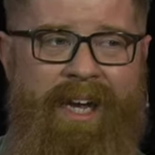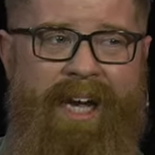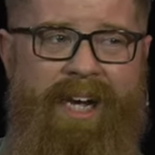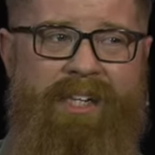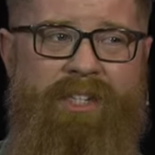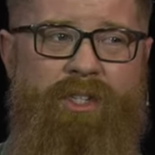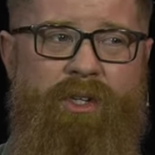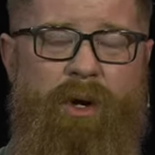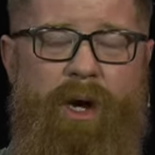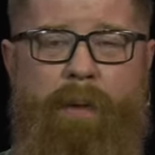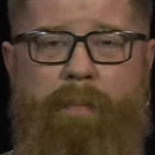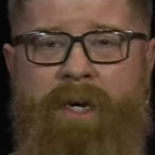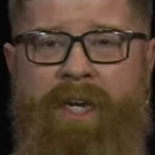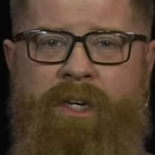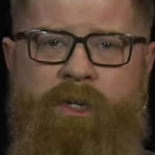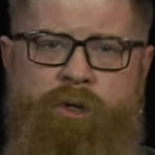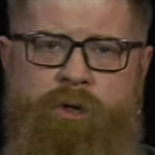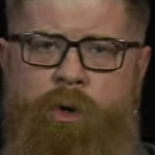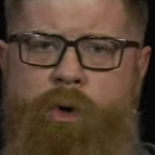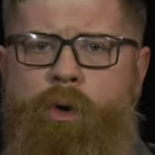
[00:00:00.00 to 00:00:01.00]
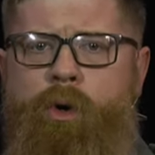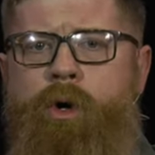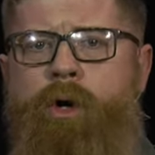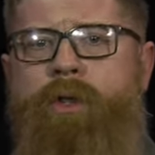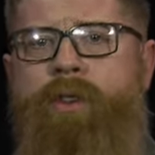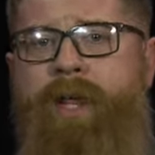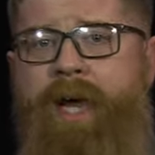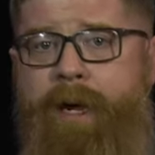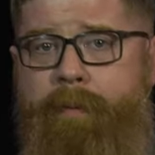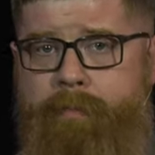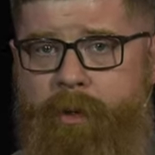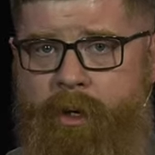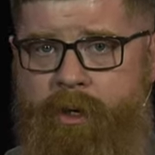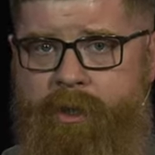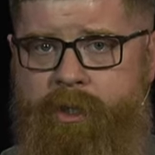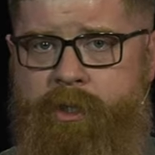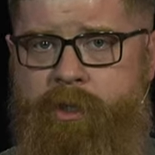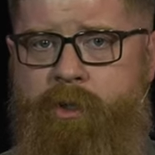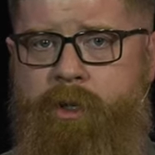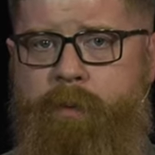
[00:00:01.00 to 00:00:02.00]
And so I'm going to ignore that part
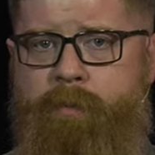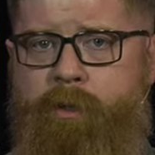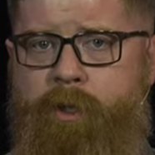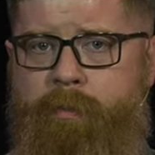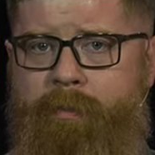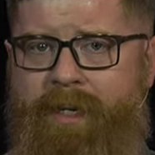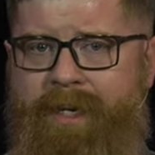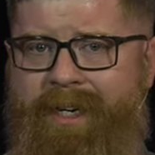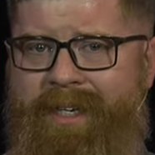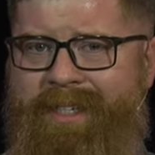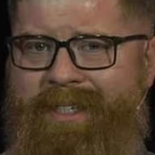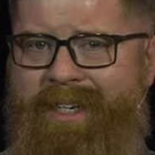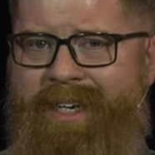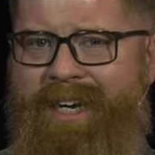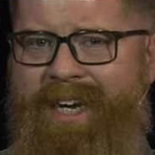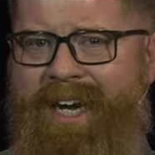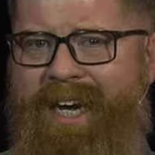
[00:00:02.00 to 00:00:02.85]
of the scripture because